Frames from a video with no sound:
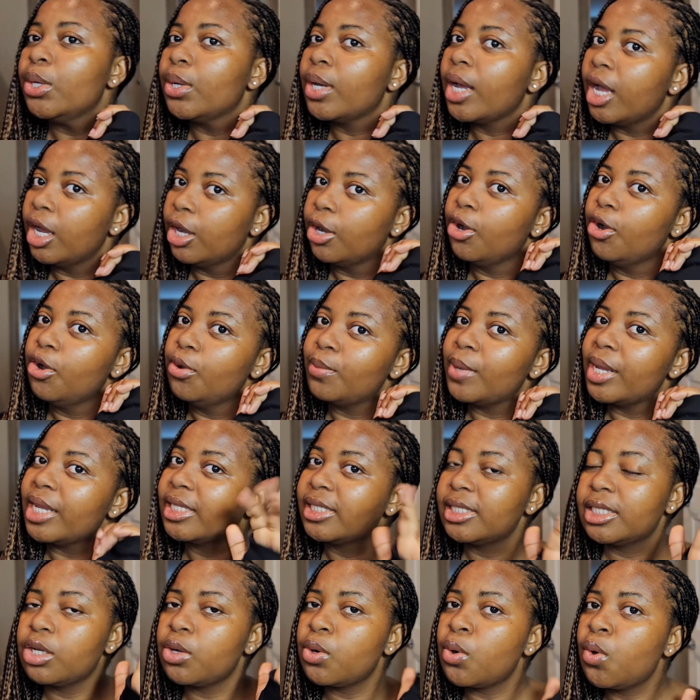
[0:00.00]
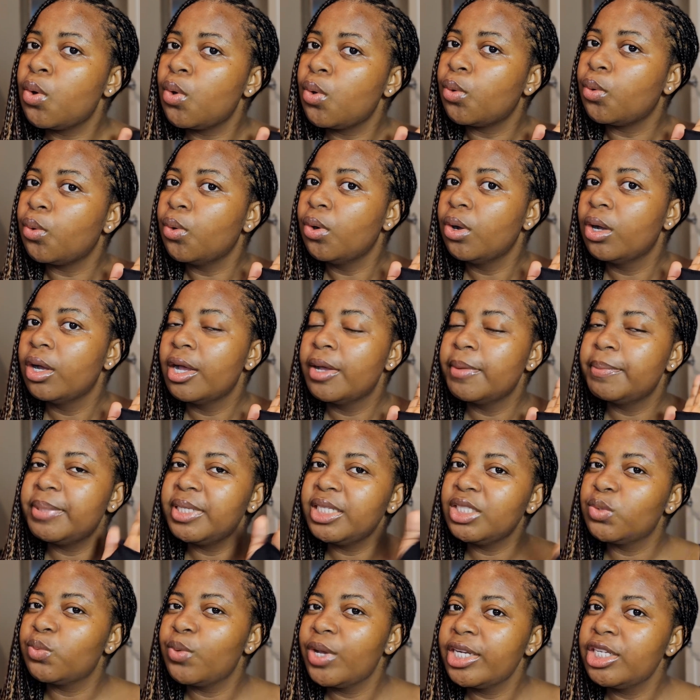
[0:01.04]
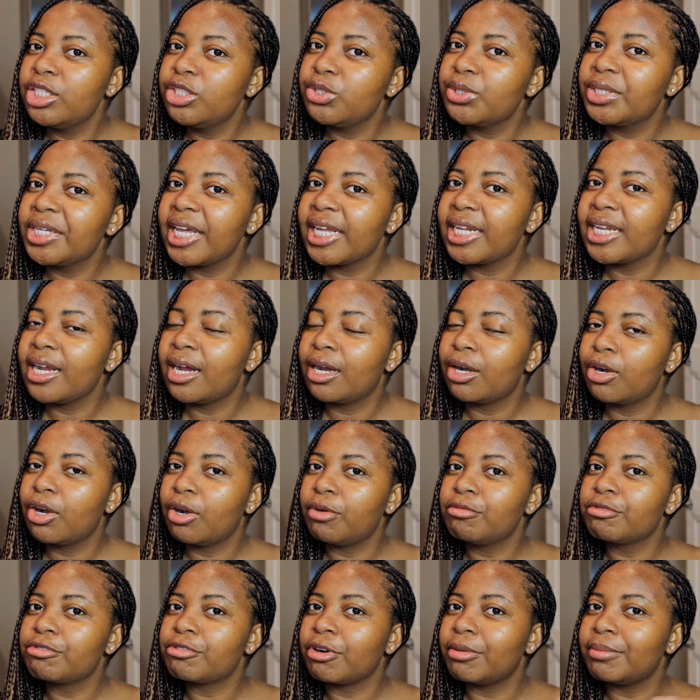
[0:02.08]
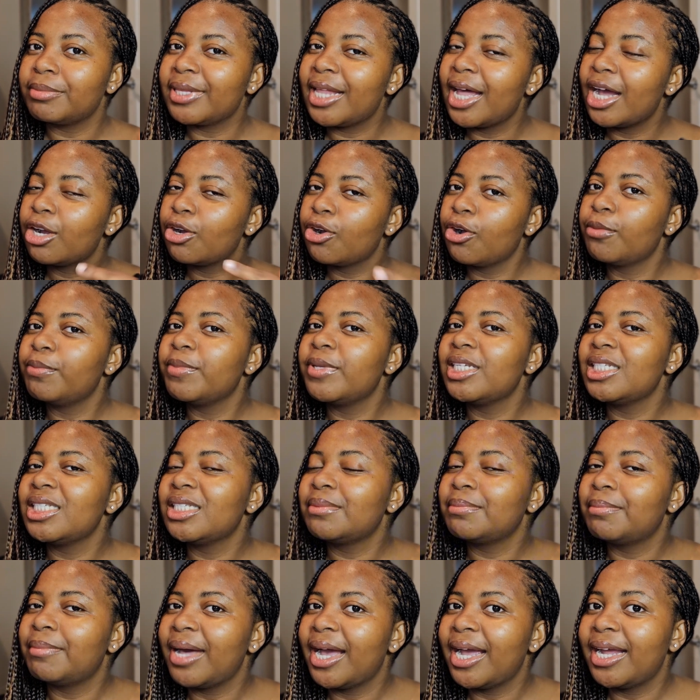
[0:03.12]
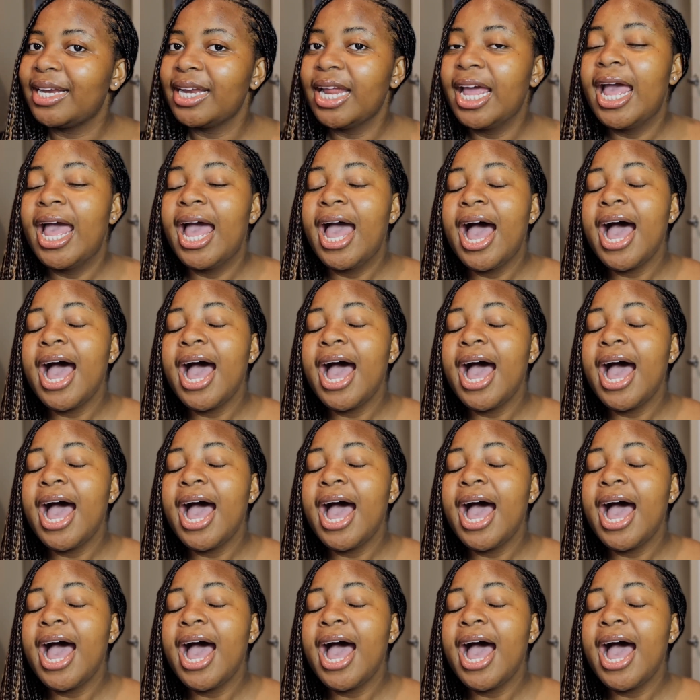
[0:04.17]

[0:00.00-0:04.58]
You can come and say, oh, please, where did you get that cup from? That cup is mine.